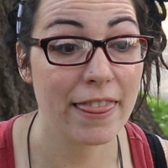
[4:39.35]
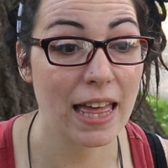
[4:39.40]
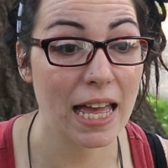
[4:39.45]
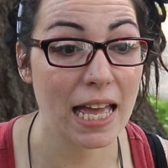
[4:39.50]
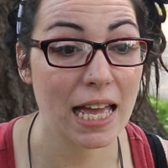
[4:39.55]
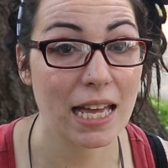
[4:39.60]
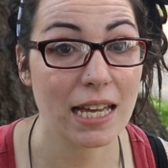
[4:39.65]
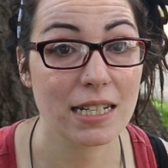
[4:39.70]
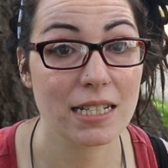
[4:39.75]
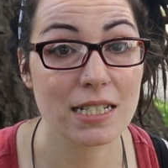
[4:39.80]

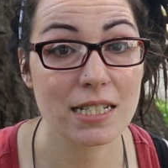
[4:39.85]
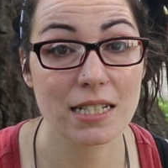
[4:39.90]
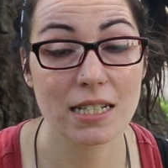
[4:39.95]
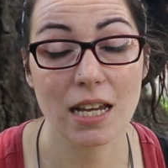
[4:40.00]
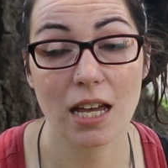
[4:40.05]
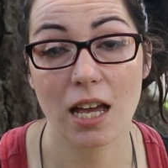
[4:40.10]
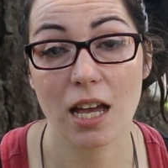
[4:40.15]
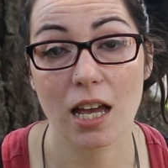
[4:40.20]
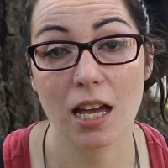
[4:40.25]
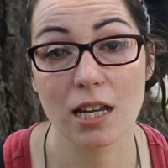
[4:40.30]
that
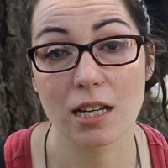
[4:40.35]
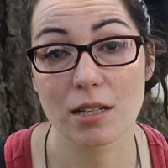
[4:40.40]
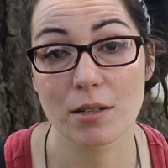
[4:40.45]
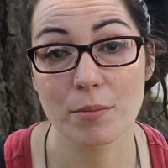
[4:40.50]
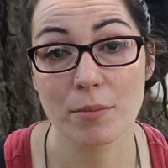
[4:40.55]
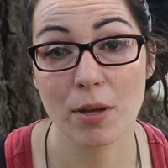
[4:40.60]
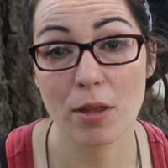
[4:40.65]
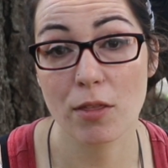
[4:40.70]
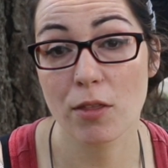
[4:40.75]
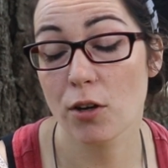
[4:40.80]

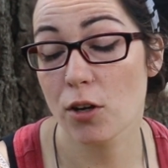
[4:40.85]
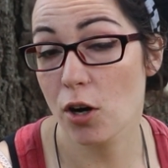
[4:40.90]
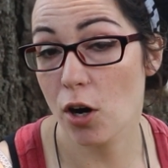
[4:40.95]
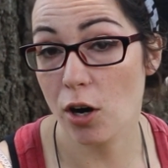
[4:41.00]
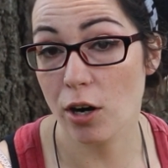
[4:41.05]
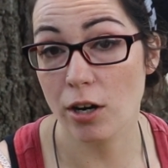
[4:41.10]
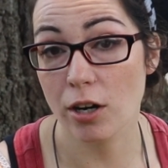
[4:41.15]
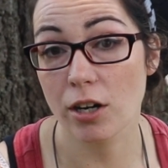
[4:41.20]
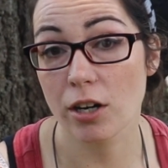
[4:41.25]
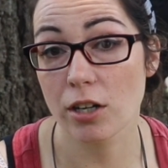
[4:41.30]
there
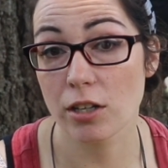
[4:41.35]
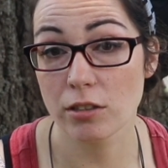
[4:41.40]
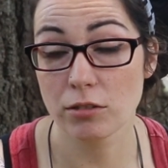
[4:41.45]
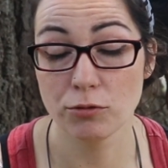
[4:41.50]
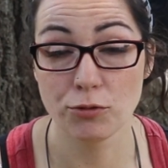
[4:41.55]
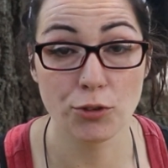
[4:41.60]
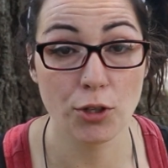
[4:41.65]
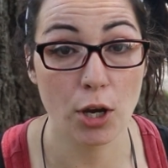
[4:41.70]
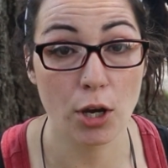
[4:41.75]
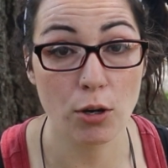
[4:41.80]
are
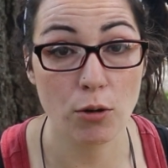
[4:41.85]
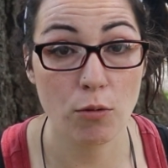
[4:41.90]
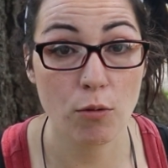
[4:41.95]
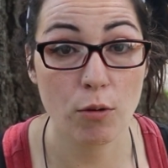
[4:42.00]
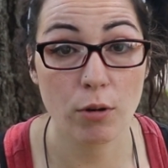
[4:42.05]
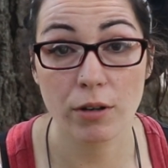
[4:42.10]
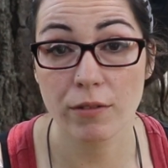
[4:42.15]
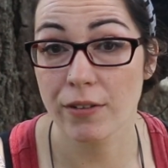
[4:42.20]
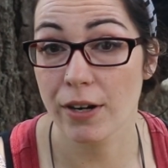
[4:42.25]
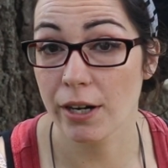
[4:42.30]
no
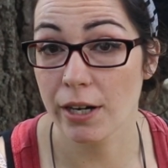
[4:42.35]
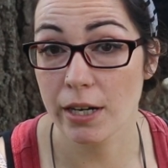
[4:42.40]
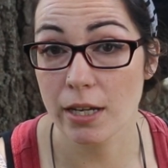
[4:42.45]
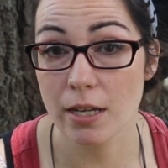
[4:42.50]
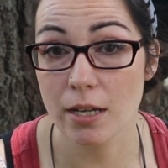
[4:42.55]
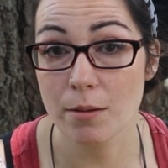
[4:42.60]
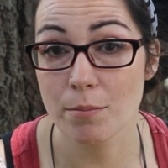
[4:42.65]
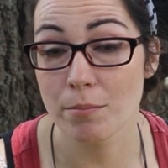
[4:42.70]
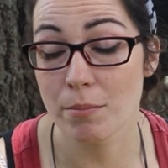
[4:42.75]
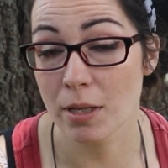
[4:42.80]
or
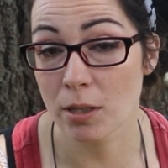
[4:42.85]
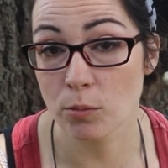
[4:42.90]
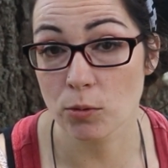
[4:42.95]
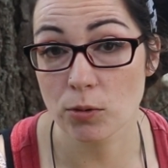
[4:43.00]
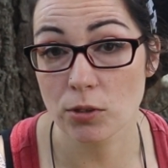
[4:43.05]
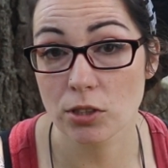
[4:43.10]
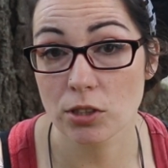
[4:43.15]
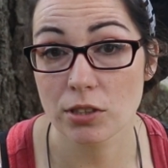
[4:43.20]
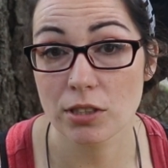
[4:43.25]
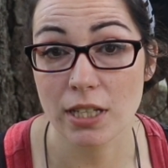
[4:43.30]
very
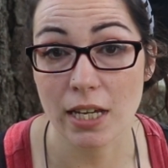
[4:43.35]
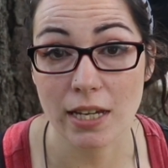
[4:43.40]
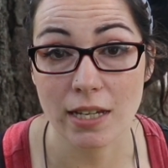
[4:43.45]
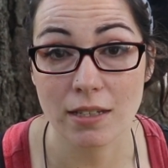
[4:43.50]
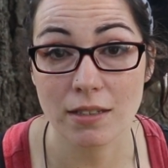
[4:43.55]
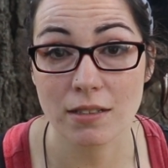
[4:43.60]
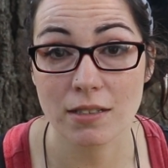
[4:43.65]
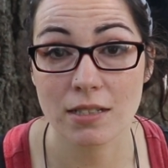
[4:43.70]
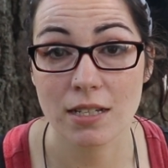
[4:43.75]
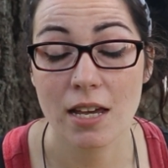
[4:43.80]
minimal
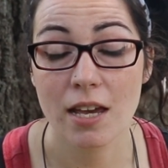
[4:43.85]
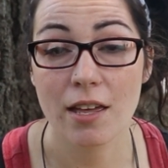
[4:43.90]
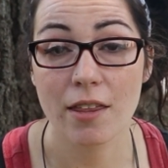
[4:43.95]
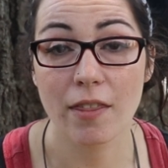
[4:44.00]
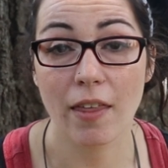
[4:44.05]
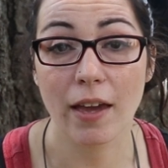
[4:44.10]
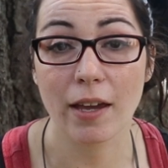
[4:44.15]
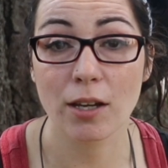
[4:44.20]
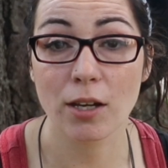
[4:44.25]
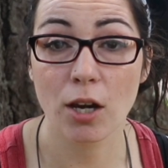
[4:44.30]
days
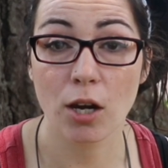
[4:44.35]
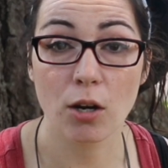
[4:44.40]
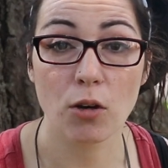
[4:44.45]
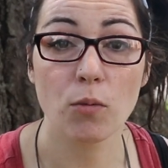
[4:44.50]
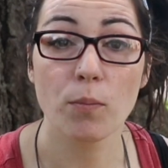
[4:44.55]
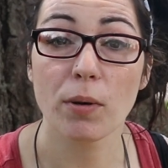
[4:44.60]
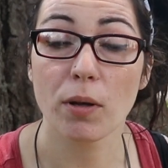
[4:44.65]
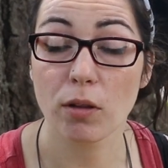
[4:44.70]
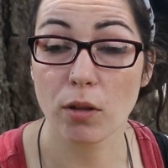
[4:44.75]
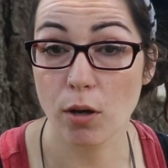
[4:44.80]
that
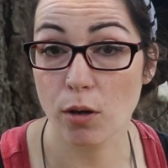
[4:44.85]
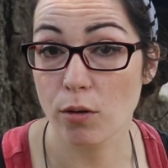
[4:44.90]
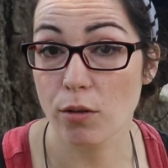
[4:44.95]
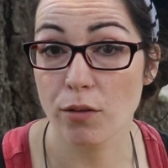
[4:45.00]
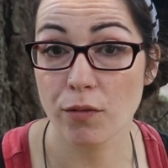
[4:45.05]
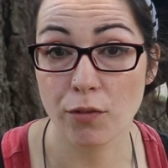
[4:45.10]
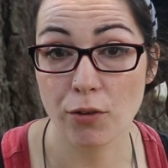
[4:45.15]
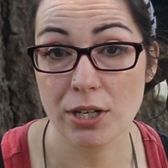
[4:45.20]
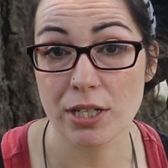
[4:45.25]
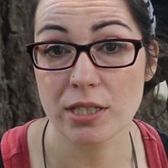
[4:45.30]
go below
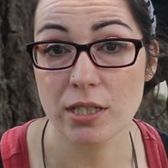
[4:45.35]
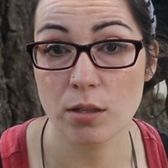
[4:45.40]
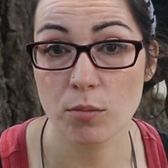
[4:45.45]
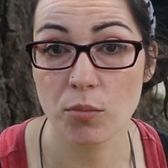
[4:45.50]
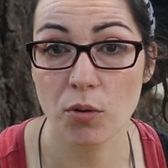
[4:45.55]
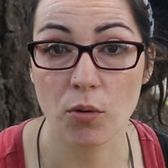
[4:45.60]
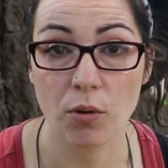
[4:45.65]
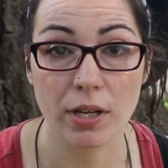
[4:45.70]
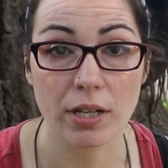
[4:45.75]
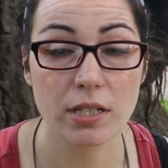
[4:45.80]
the
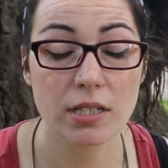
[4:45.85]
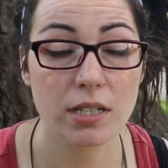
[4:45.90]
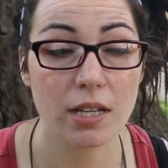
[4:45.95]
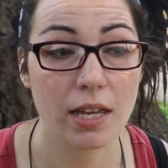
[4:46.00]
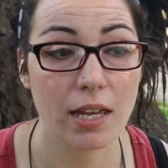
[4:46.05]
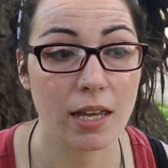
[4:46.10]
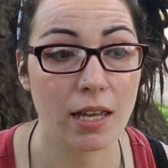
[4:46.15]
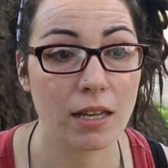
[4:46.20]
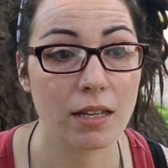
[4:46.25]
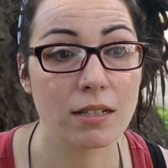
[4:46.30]
freezing point.
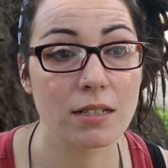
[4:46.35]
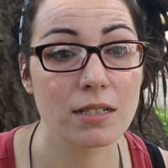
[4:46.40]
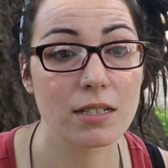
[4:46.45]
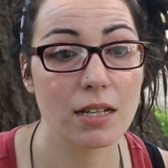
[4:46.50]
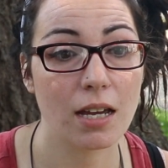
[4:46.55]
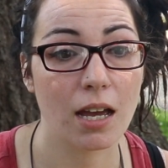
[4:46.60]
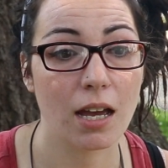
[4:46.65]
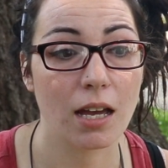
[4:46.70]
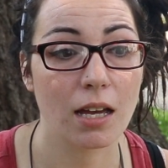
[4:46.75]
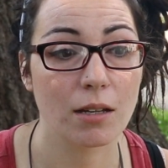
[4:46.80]
And
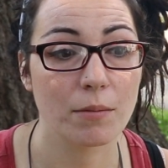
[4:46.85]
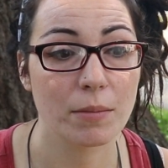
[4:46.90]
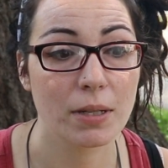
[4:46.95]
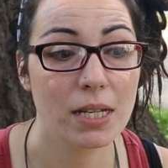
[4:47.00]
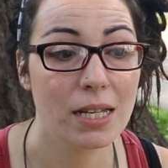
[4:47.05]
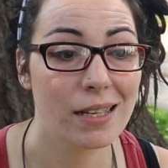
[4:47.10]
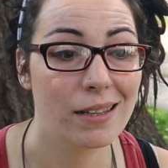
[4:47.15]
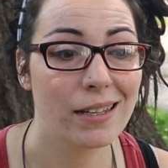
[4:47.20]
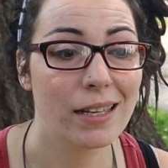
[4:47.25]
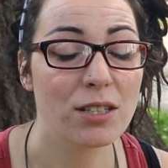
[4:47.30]

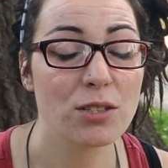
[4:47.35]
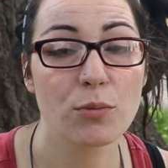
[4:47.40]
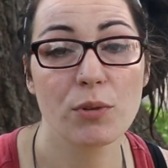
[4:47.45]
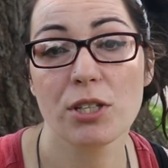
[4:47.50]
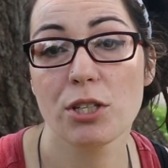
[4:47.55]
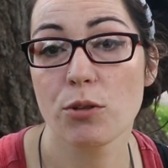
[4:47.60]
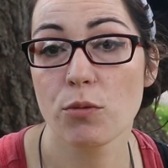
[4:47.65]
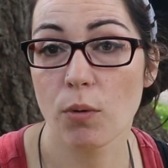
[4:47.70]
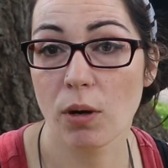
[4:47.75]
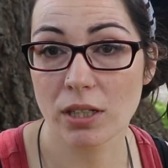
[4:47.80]
that's
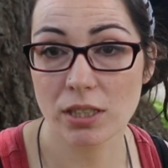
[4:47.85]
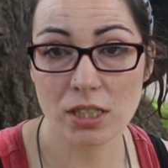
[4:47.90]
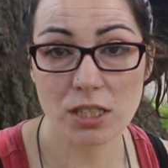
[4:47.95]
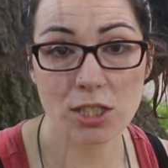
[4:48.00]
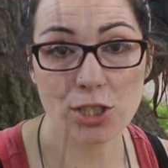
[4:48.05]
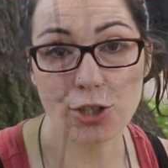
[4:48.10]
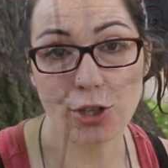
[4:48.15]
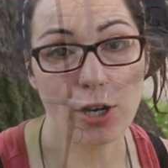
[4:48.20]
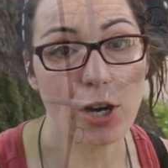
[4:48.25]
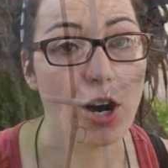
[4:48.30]
when you want
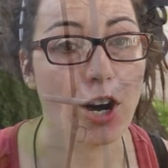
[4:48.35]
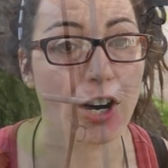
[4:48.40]
to start